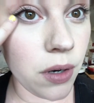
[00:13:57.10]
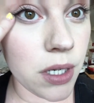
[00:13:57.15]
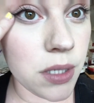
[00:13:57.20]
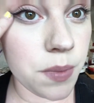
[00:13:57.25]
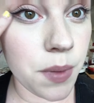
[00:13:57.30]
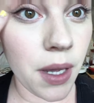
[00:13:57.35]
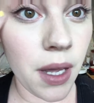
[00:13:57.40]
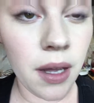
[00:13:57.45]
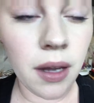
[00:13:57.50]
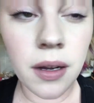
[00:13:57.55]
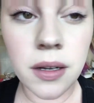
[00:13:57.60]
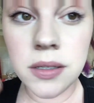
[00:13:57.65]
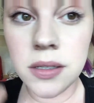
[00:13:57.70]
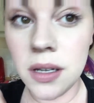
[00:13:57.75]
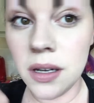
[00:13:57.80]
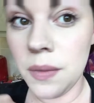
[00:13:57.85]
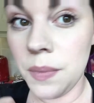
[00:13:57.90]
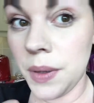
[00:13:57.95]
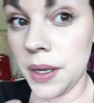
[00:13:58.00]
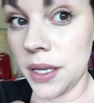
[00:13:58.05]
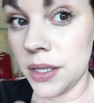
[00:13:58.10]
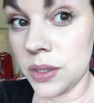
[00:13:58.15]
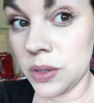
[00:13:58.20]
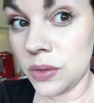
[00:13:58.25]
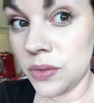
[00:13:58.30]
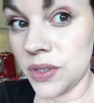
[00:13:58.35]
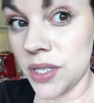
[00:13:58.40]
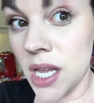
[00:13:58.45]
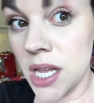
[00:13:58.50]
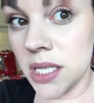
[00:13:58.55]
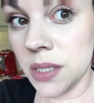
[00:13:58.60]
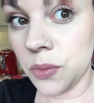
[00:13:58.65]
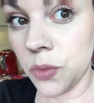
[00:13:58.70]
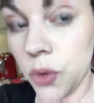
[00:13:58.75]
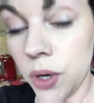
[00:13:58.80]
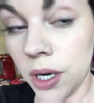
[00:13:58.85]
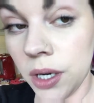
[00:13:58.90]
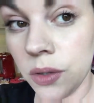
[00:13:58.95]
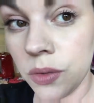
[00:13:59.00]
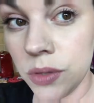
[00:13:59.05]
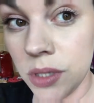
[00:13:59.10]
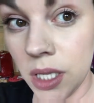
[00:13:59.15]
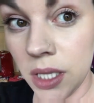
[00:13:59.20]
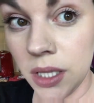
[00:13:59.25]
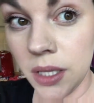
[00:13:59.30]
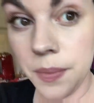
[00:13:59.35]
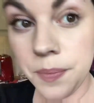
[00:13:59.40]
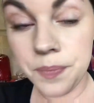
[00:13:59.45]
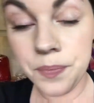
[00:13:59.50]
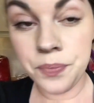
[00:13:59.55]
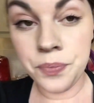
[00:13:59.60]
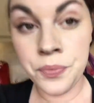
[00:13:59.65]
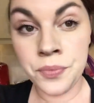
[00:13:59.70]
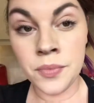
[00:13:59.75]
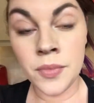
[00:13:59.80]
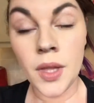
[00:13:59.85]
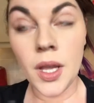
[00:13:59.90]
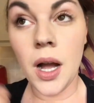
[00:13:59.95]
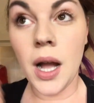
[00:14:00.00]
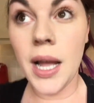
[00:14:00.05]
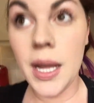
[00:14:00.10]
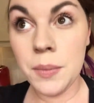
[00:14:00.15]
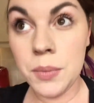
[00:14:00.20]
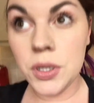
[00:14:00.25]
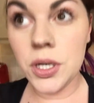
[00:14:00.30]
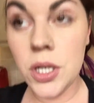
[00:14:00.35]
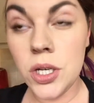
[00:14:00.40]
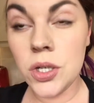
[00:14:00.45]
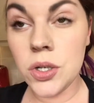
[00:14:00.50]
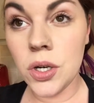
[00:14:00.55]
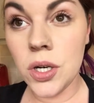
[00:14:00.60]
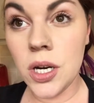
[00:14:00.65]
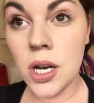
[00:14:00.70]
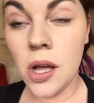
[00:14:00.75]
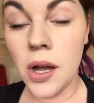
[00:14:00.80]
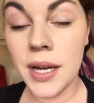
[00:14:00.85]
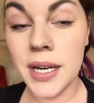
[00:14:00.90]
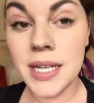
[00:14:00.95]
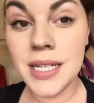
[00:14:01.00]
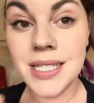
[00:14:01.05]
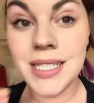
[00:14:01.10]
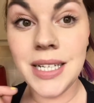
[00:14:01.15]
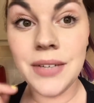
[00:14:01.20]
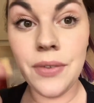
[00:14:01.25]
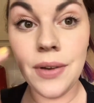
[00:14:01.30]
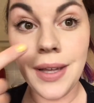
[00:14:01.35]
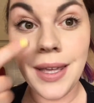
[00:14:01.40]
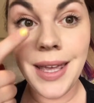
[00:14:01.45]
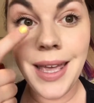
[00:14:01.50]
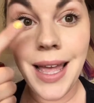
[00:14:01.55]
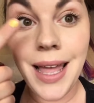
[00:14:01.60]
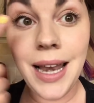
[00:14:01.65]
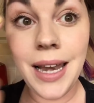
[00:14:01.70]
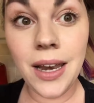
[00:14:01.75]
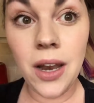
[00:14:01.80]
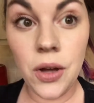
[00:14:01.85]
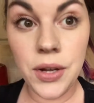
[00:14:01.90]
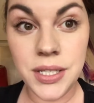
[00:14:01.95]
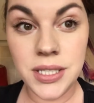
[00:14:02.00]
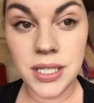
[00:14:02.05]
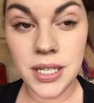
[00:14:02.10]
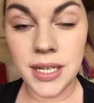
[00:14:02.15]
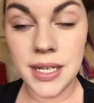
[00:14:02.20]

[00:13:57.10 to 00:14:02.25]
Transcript: eyes better because I appear to have set some crinkles in them. I am going to look online and see if I can get a lighter